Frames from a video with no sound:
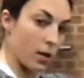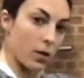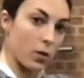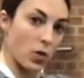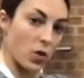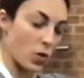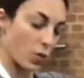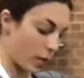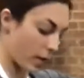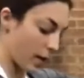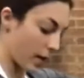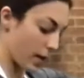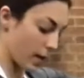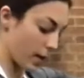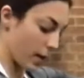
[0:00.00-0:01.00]
You should
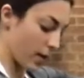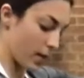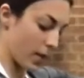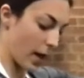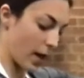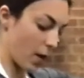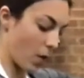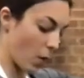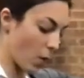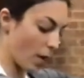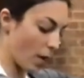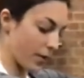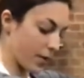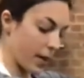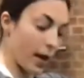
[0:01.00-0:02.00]
see that
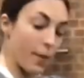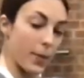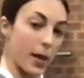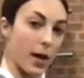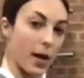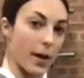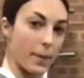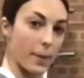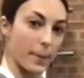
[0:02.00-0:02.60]
quad coming up.